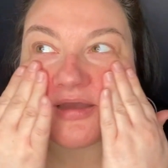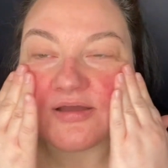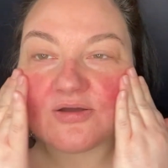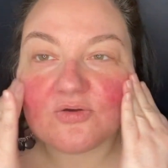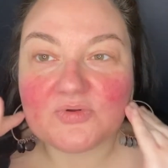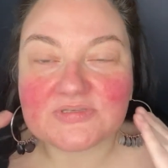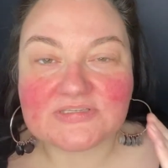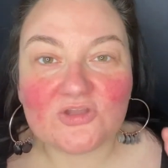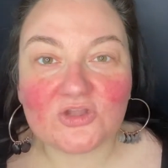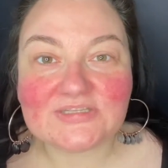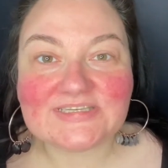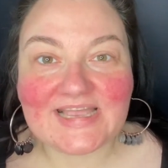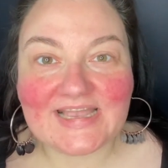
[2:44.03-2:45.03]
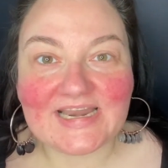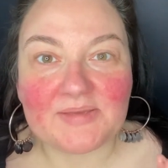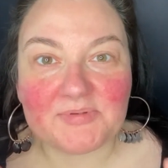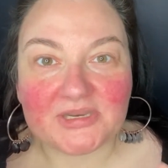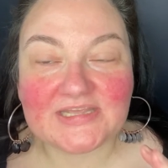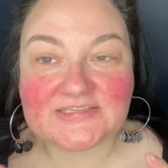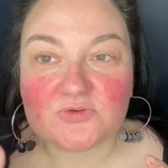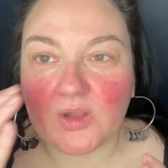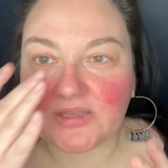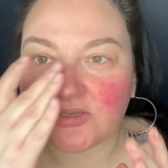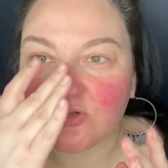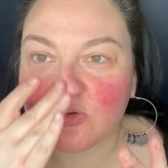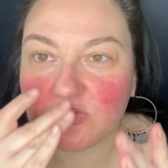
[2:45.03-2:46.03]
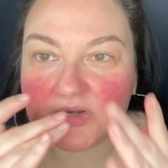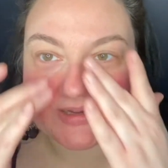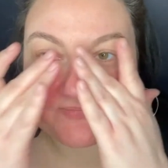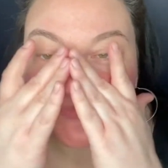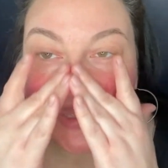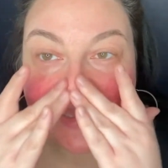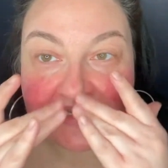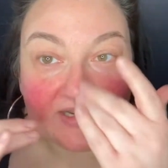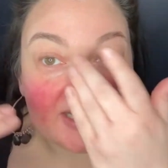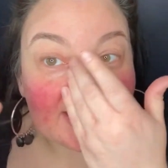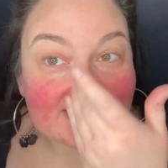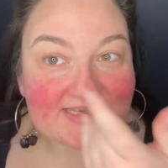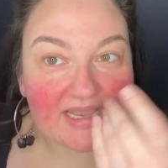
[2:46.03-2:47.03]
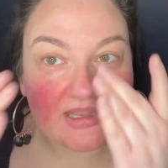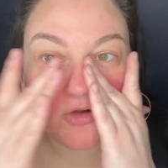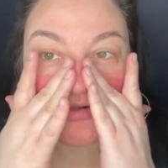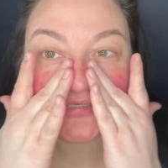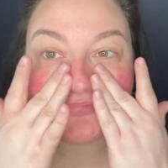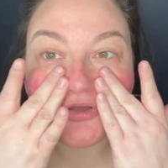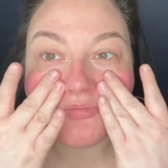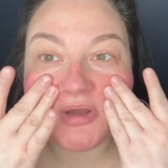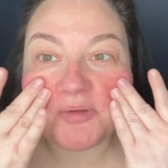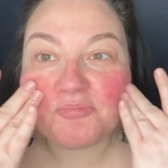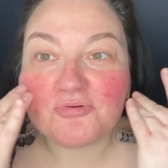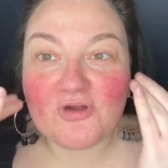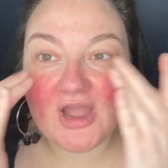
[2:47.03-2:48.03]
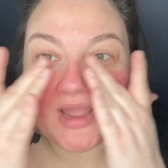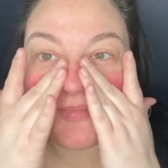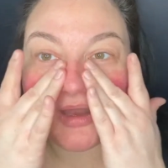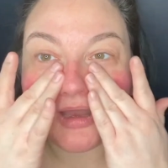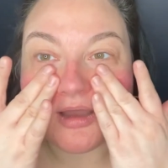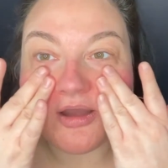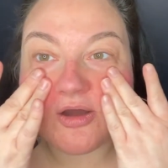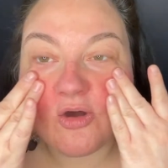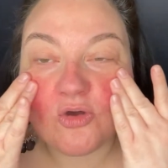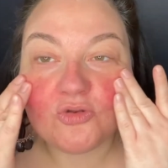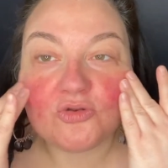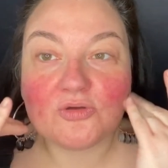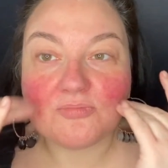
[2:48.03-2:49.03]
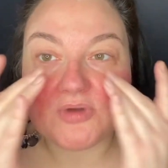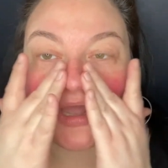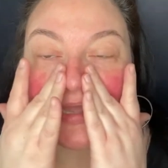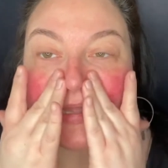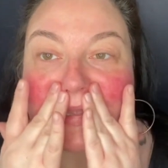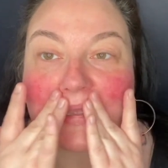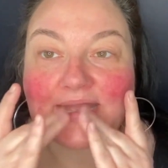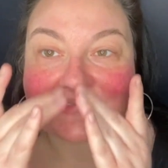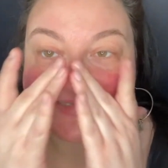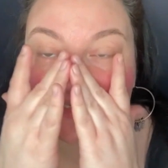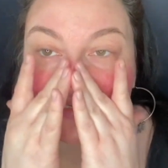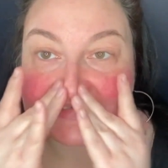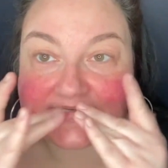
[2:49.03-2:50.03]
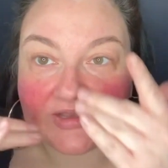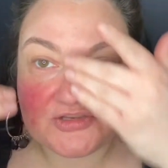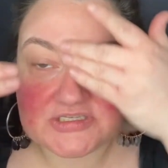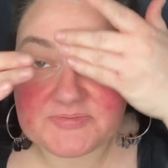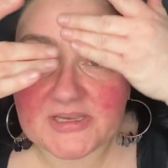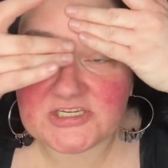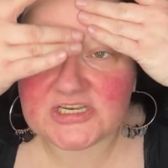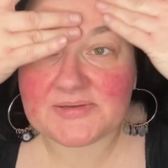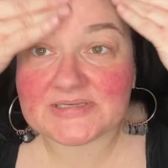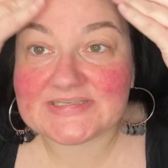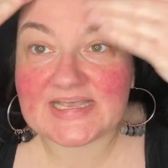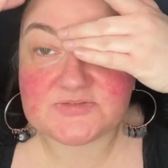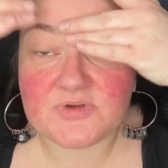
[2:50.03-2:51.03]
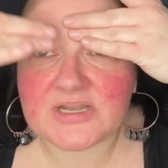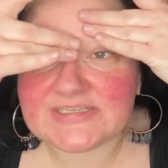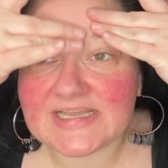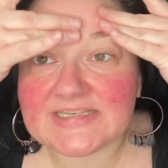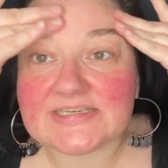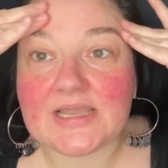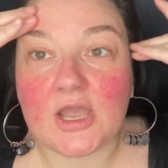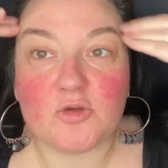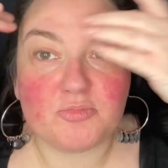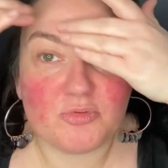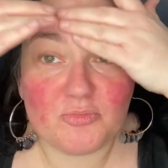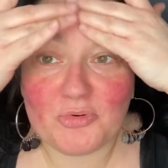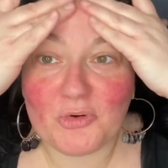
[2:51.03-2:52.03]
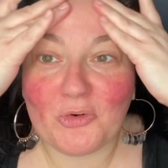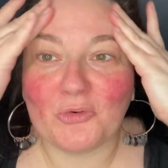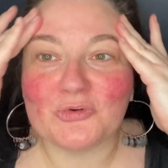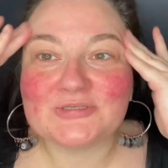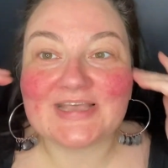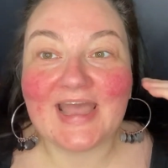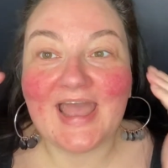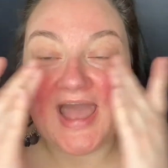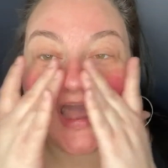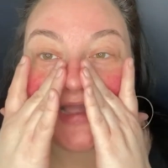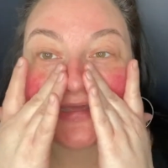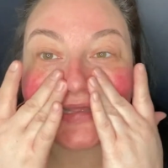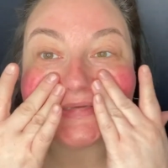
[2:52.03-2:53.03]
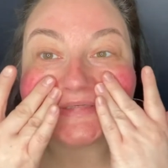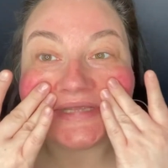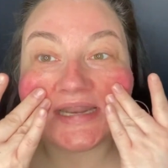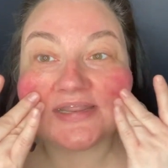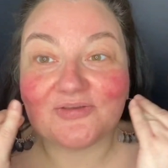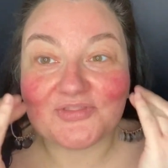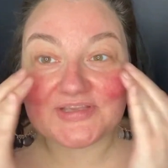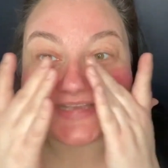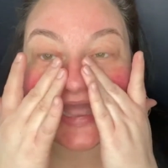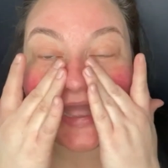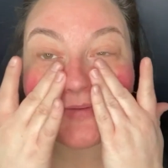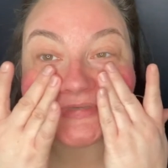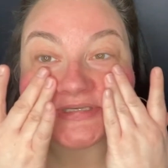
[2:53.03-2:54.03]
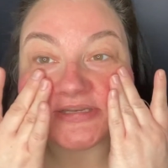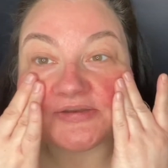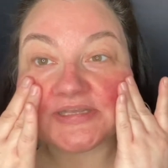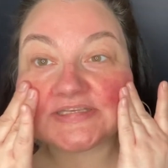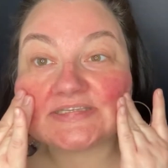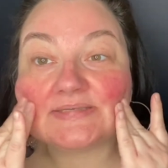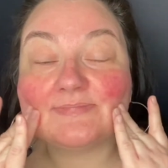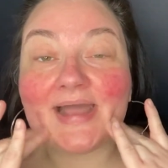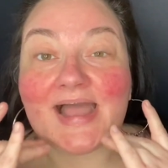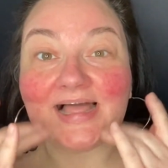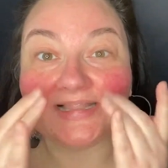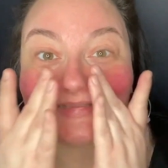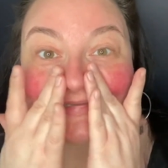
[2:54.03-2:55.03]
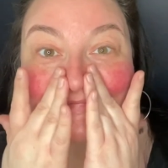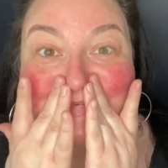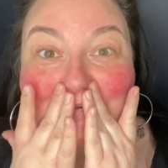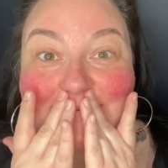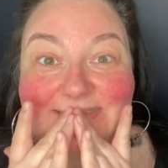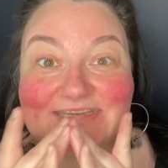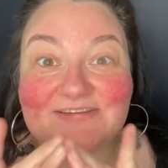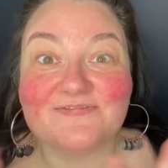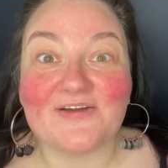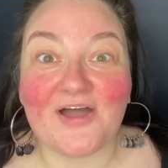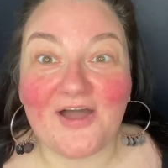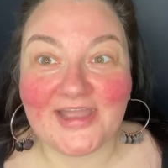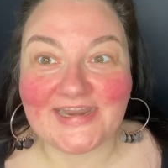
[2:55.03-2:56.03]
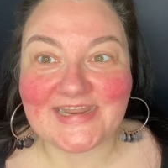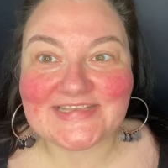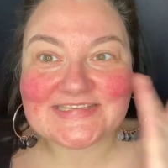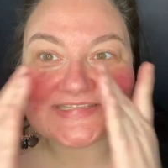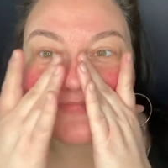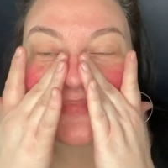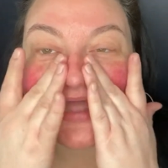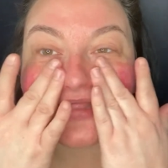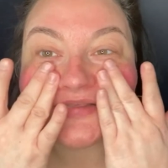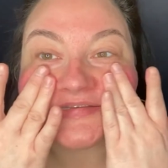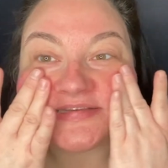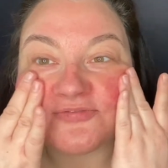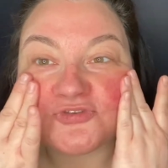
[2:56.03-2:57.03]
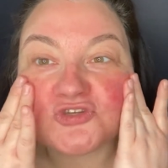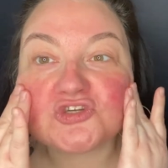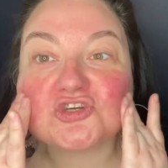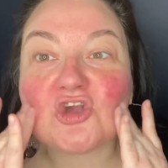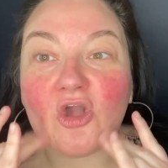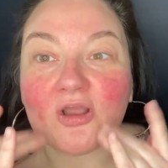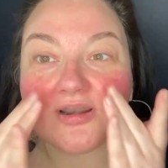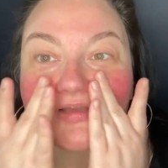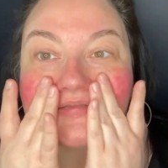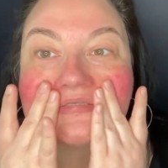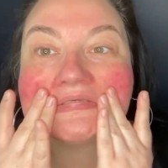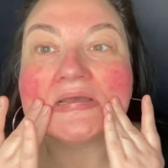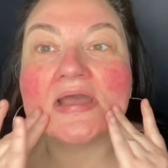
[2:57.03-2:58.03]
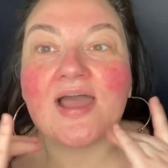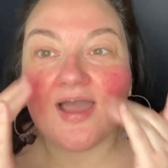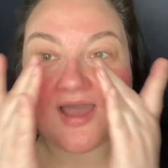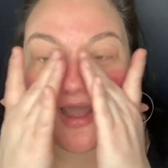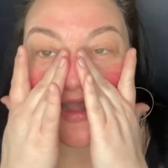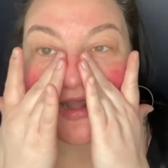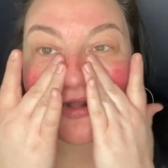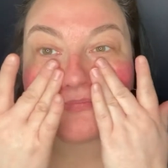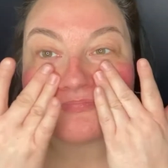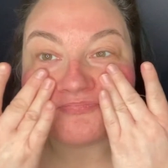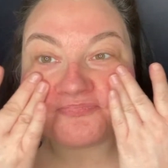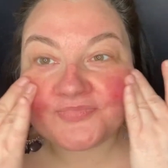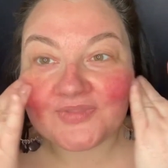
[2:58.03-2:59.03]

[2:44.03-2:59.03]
Oh, it's not tingly, but it is quite cooling. Now, like I say, I always put my primer on my T-zone, especially because that's where I tend to get open pores. Can I just tell you, this absolutely smells divine. It smells of chocolate. I